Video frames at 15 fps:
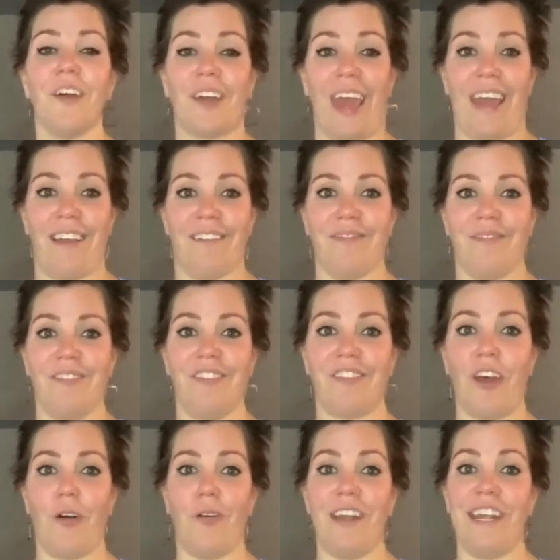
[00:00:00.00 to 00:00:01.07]
Okay,
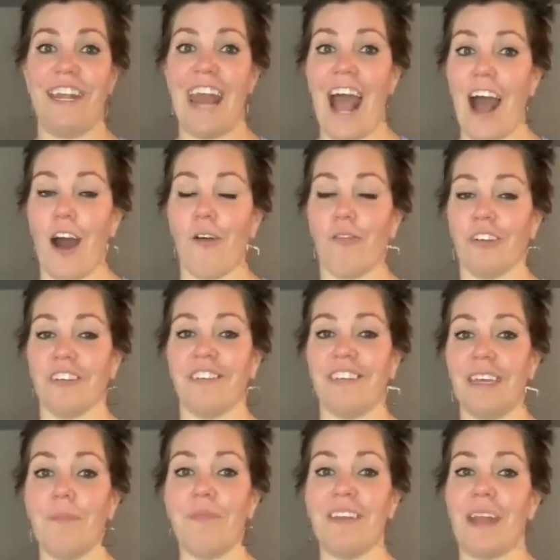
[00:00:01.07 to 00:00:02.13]
so now for
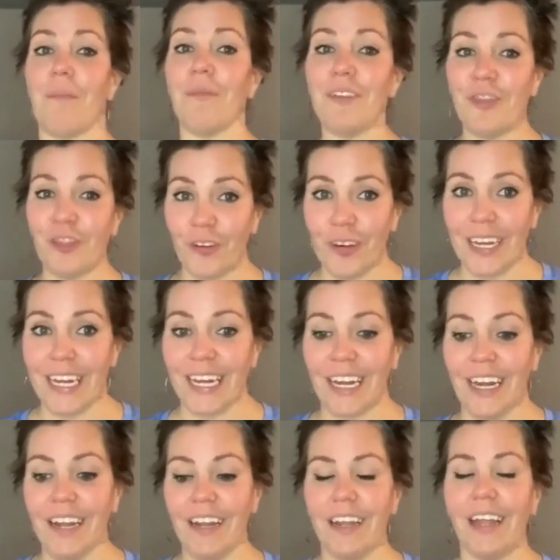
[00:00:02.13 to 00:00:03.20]
tip number 3,
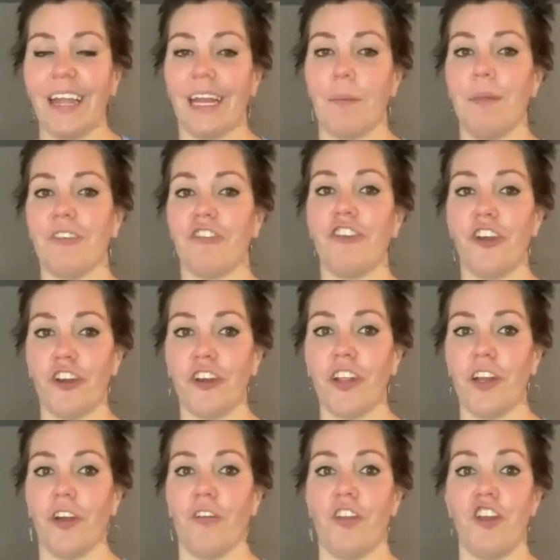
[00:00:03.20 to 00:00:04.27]
and I mentioned
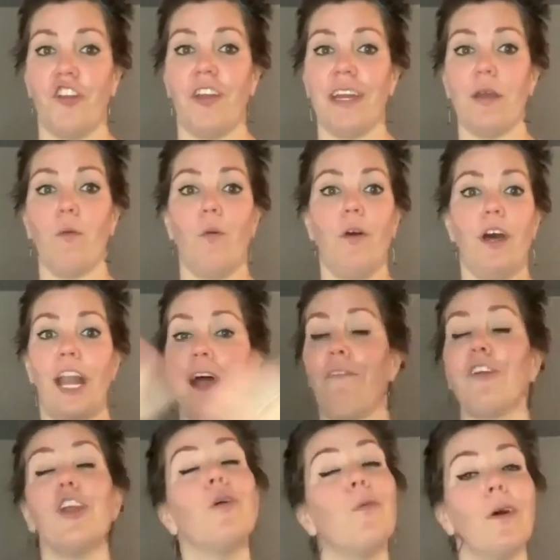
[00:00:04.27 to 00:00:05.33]
earlier that you can eat
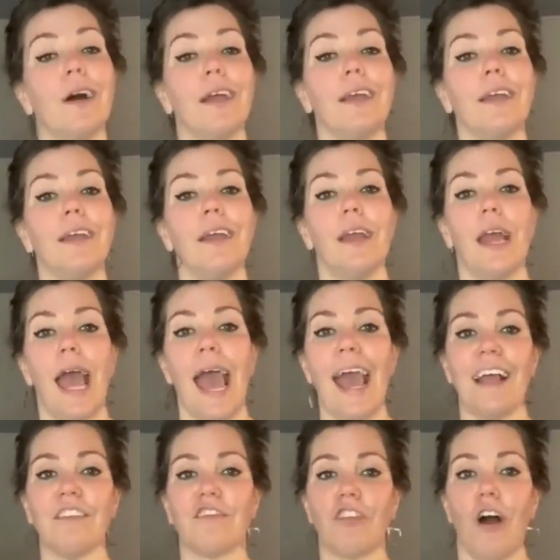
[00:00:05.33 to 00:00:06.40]
whatever you want
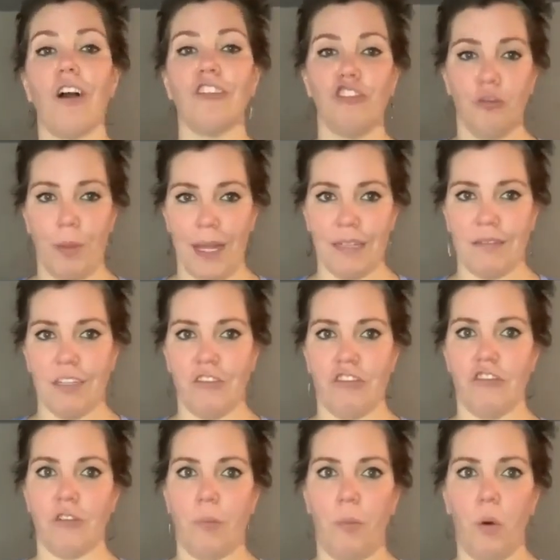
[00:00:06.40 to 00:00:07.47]
as long as you pay
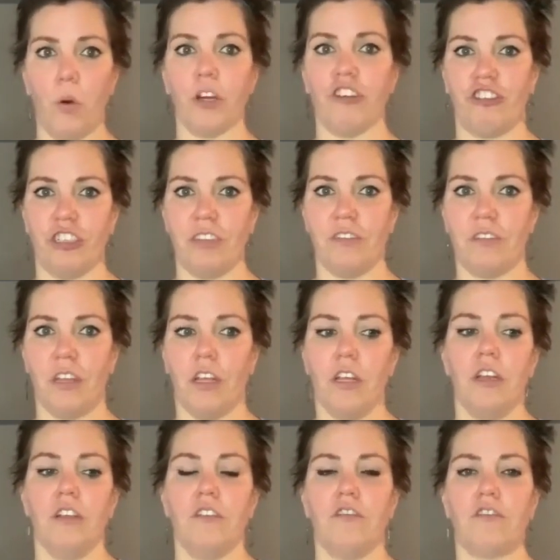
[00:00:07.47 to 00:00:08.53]
attention to portions.
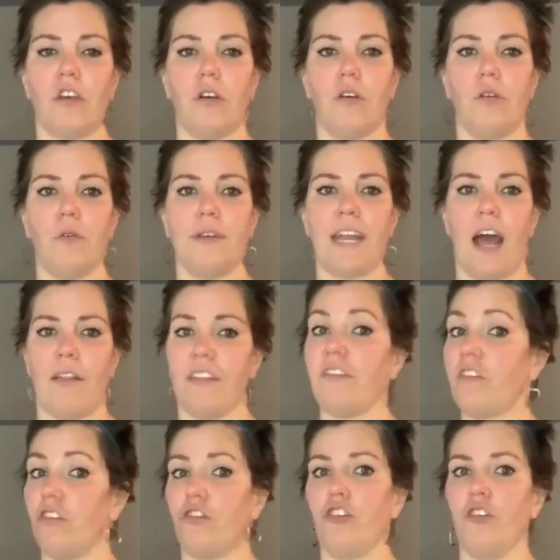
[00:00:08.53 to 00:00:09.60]
So now that's
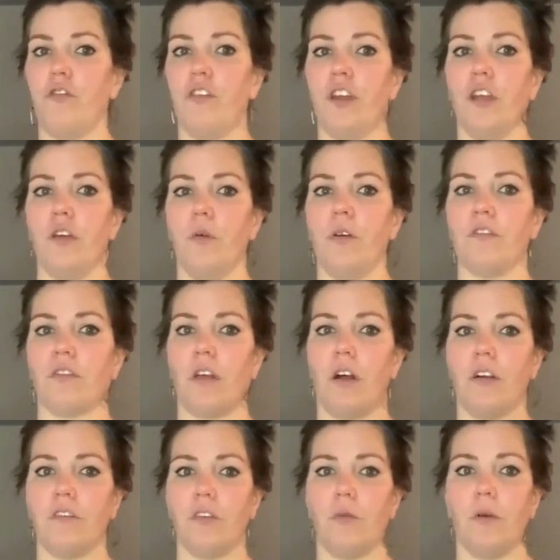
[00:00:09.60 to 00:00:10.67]
still true for you as
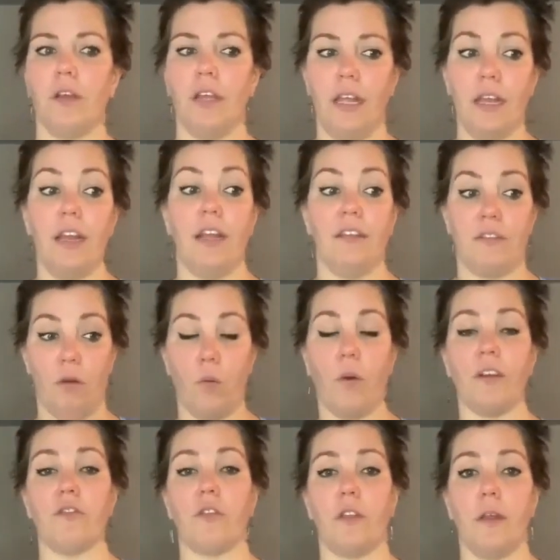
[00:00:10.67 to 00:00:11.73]
long as it
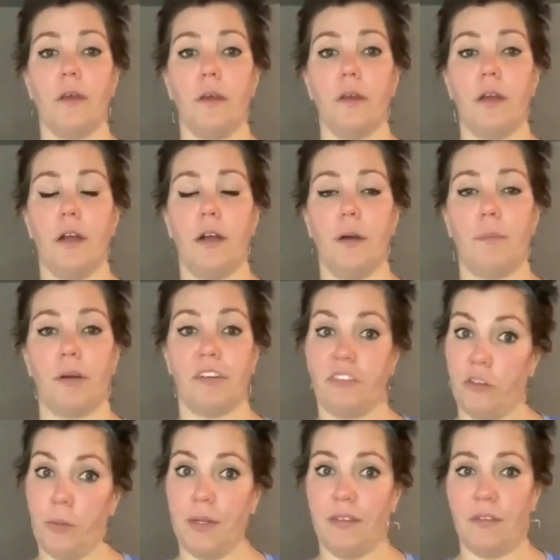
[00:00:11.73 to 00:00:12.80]
was for the
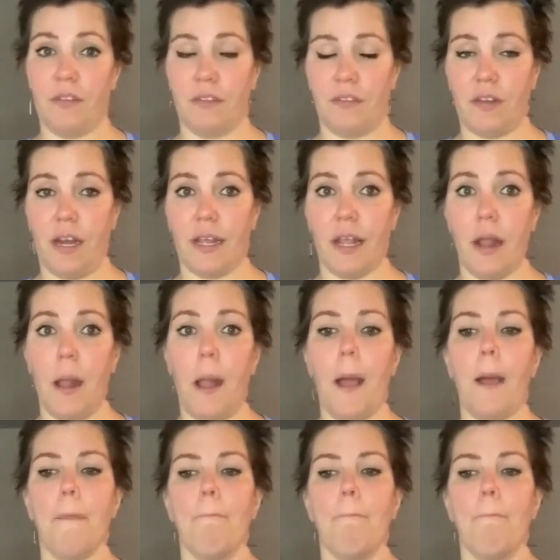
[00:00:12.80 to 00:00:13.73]
participants in the study,